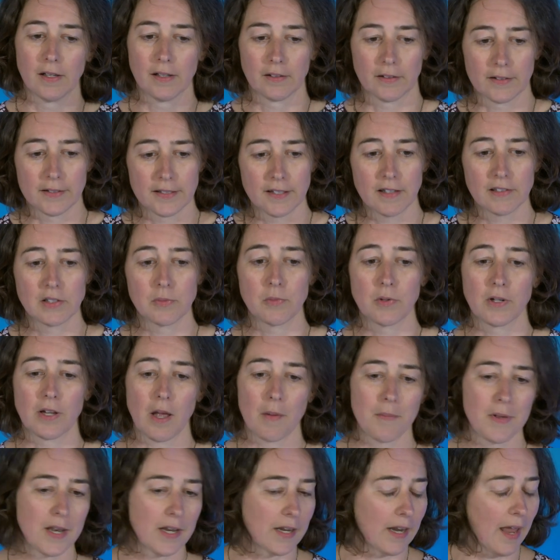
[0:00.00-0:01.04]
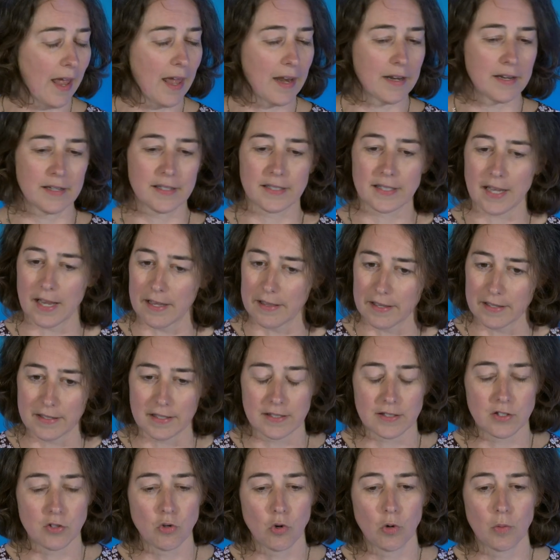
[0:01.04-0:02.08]
consultant would come in again and say, this
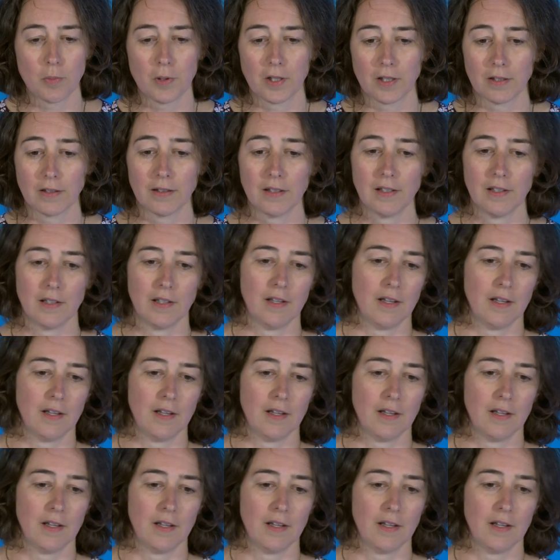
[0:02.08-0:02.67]
is normal.